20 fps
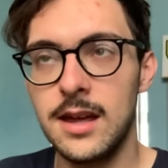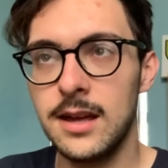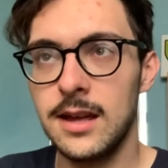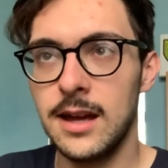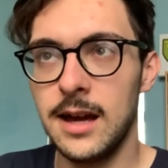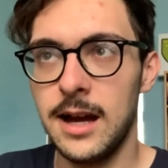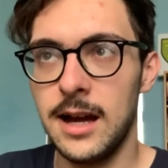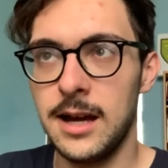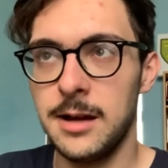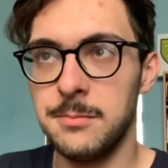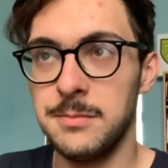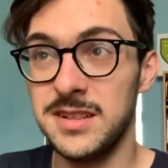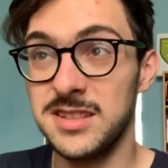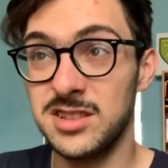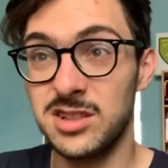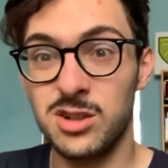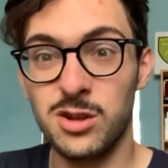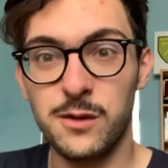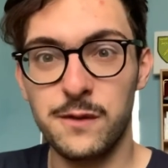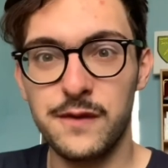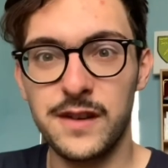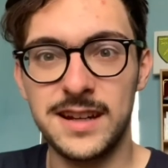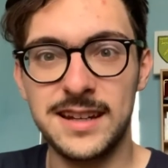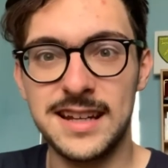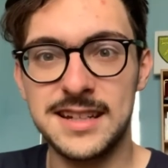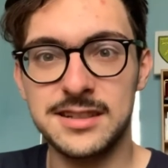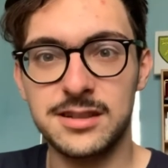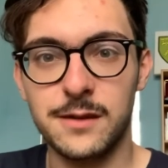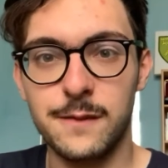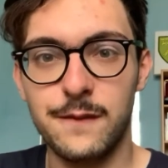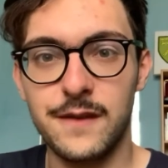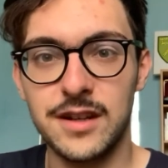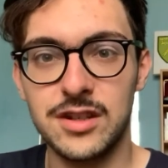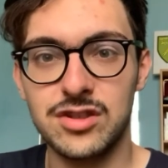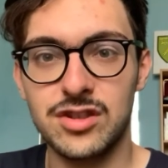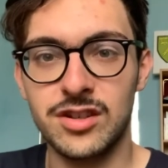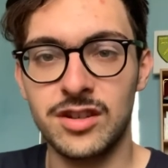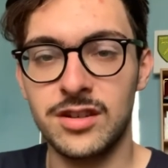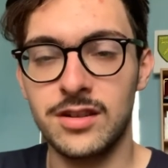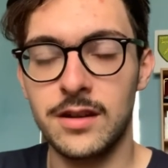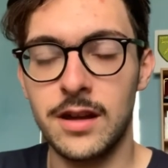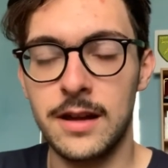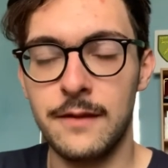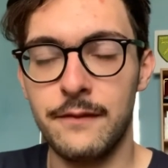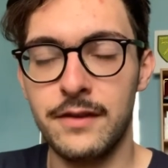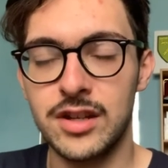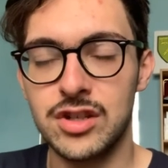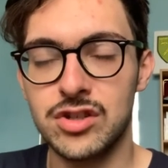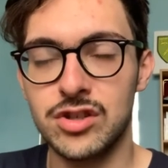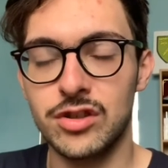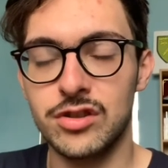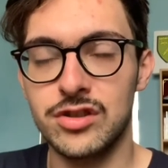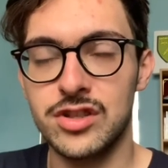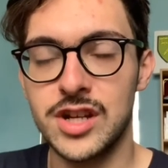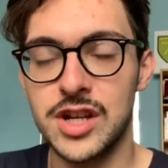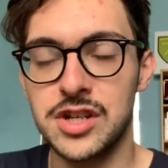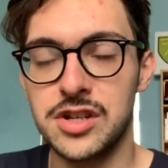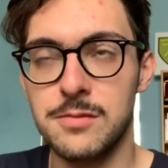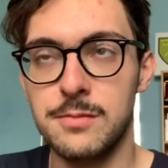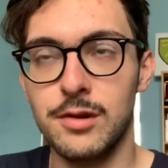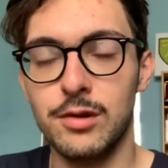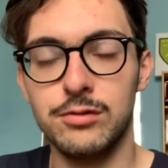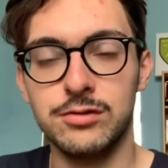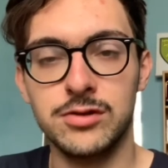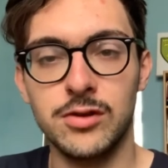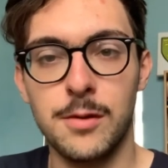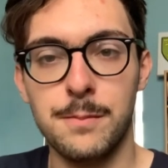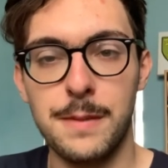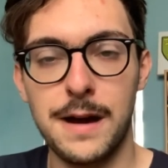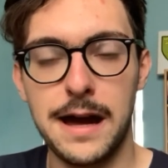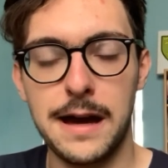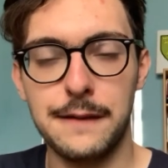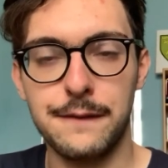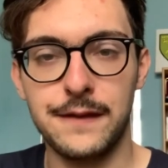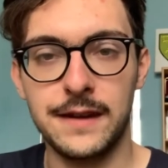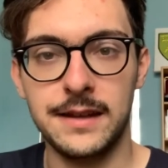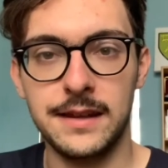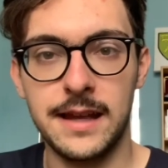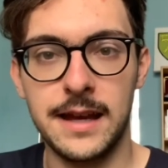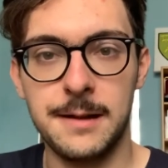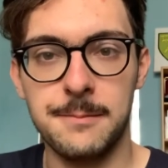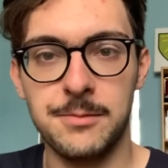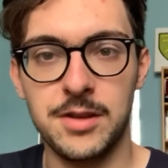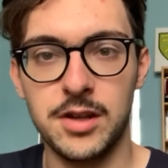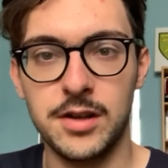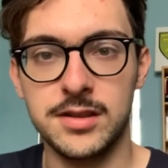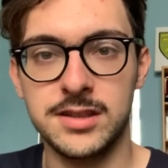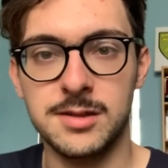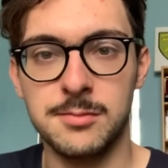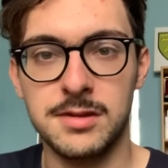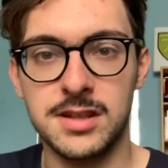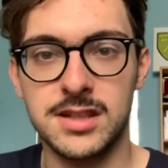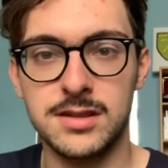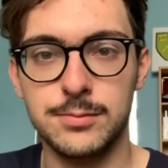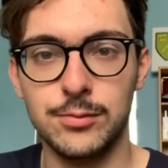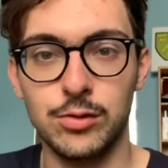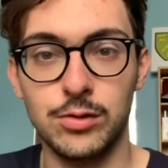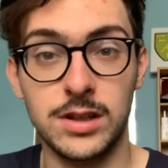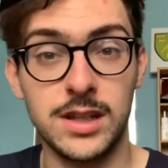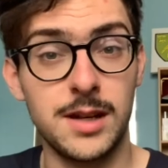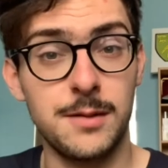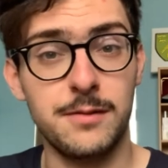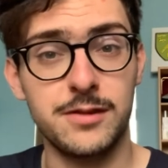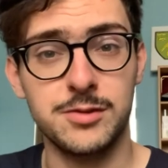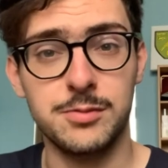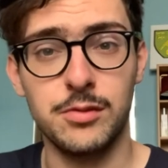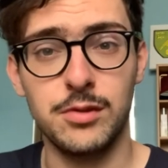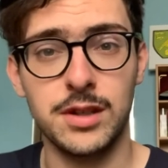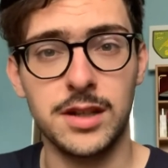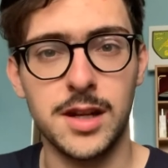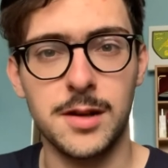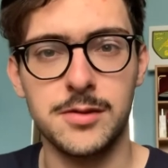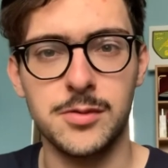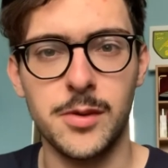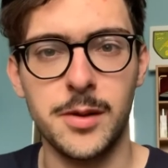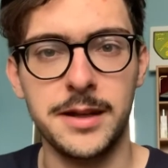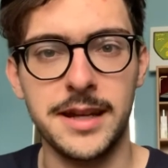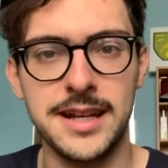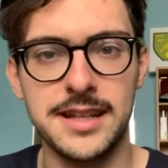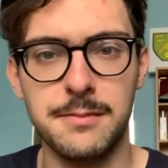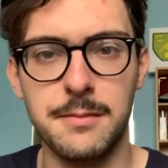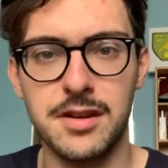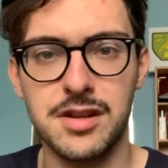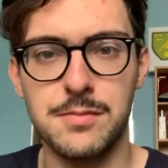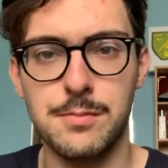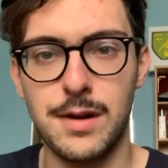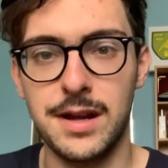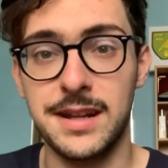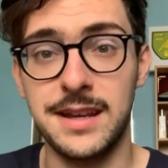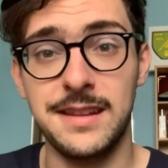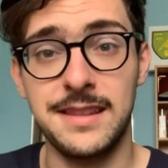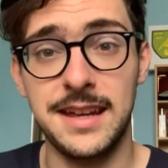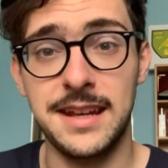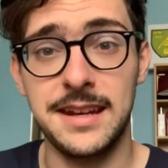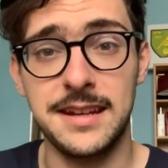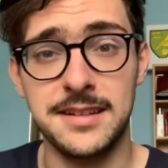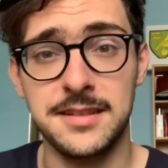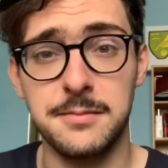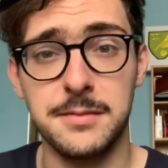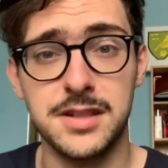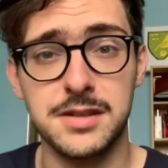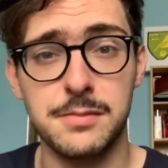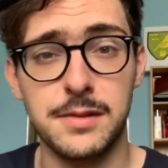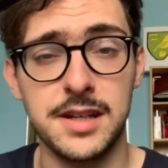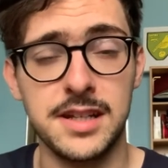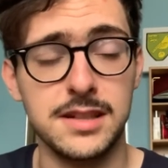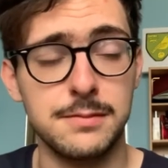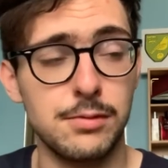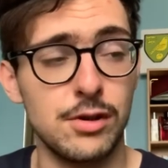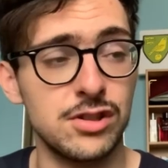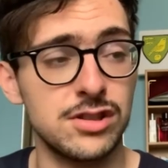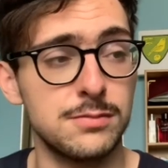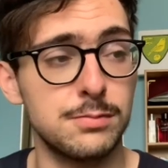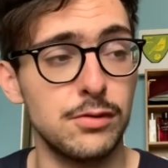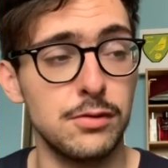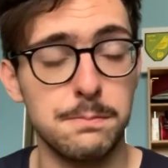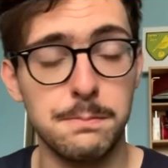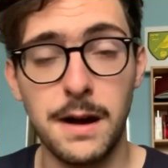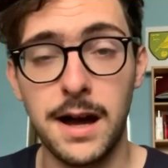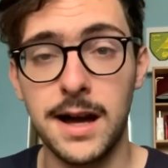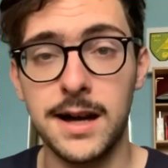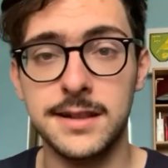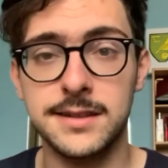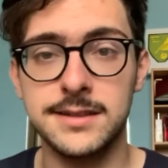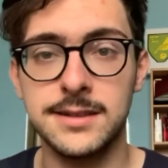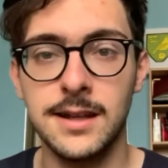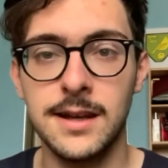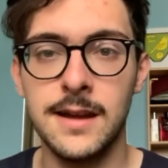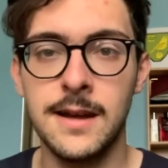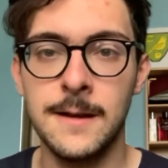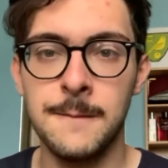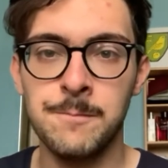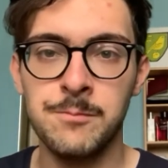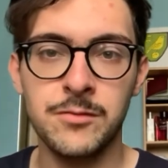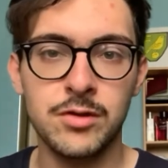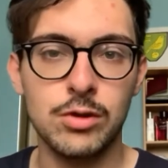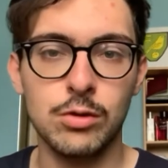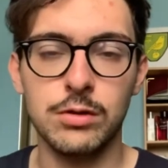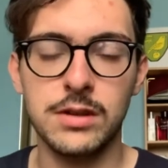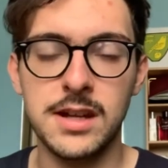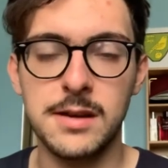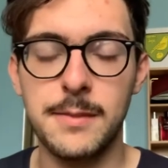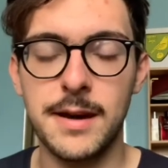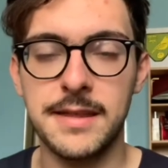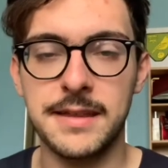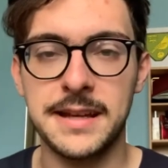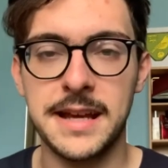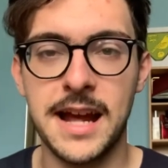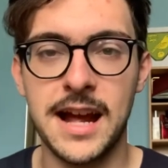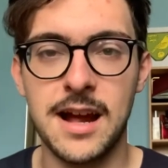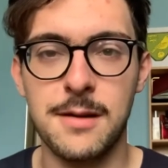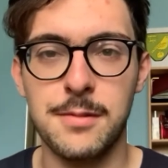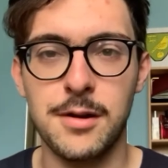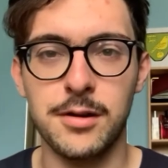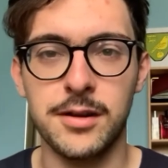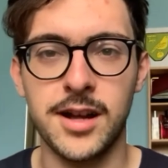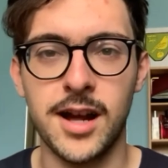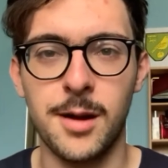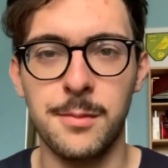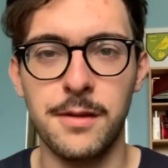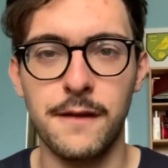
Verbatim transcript: Um, it's a good thing, less fixture fixture congestion, but also a bad thing that, you know, some of the small clubs, smaller clubs won't get as much money and they need as much money as possible. But talking about the Carabao Cup, the